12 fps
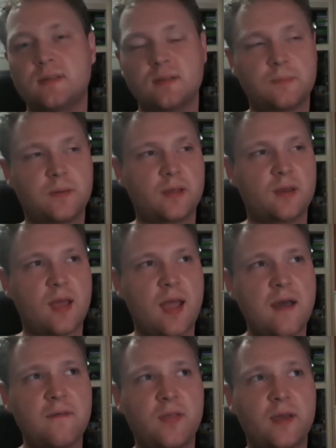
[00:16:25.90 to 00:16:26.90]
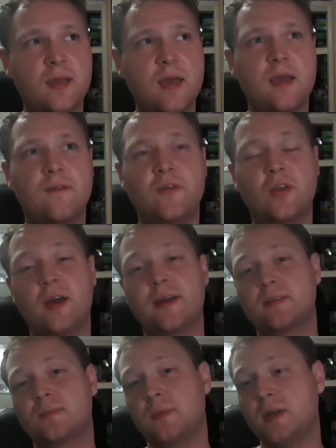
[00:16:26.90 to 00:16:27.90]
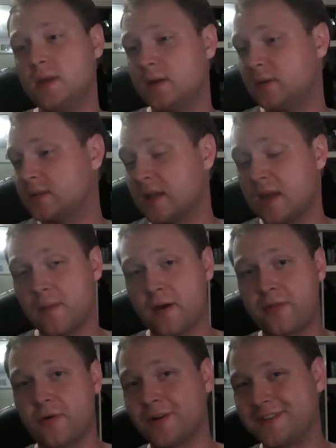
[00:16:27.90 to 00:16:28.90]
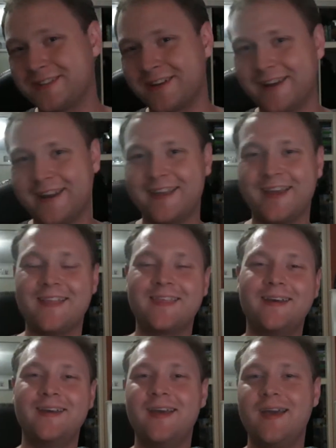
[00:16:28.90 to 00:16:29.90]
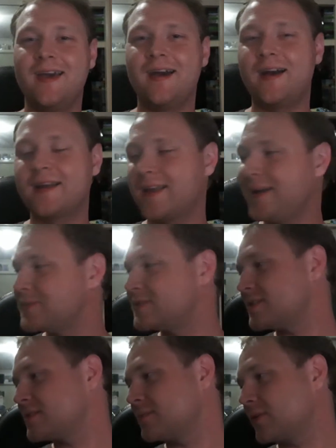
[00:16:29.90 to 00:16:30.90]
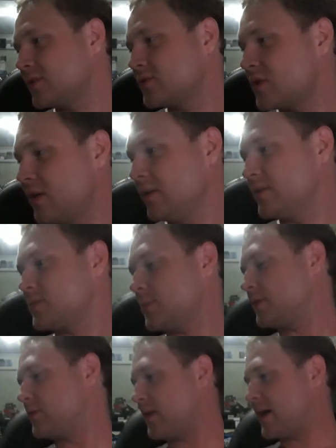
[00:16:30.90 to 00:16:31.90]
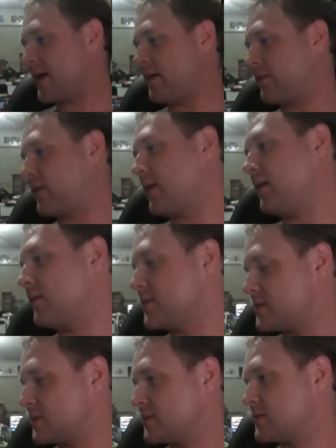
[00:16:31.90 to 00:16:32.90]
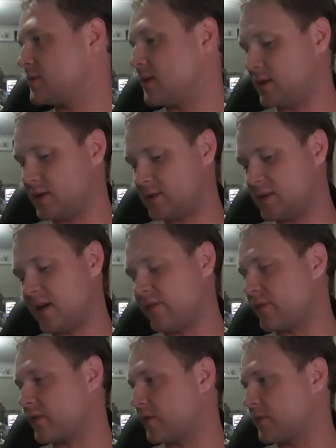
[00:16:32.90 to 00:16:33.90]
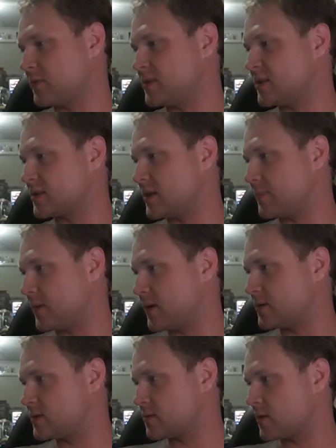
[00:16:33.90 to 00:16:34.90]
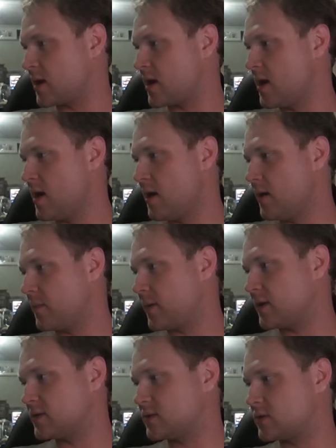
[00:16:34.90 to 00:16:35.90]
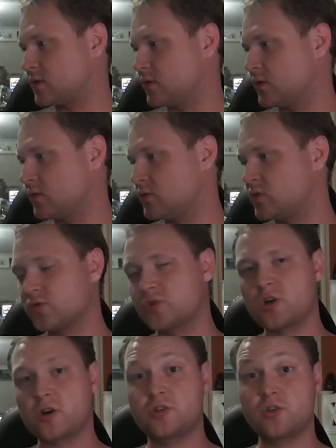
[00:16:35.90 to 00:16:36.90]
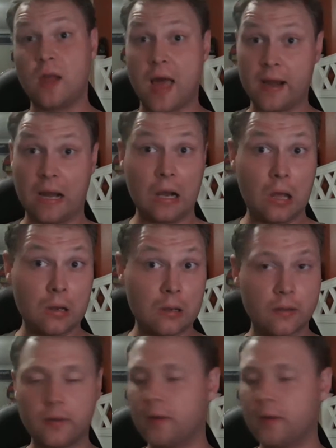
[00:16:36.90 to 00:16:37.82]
opinion I have. Like, if you'd like me to hear my thoughts on any other game system controllers, what do I have here as standard stuff? I've got the 360, PS3, PS2, DualShock, Dual Analog,